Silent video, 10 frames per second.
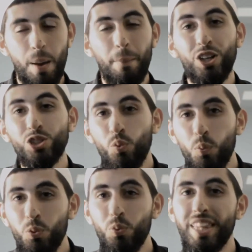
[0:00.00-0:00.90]
Because a
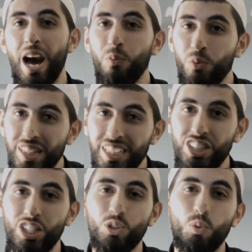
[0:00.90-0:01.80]
woman without
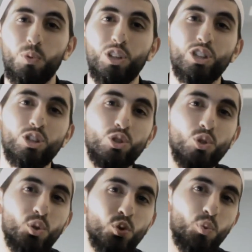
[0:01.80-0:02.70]
religion is a woman who
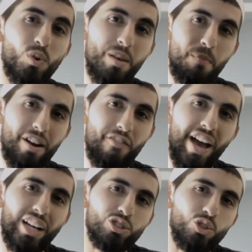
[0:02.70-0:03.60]
could do with a bit of
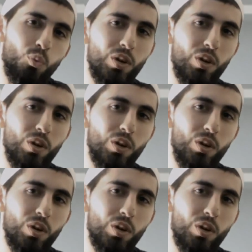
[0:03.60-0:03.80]
extra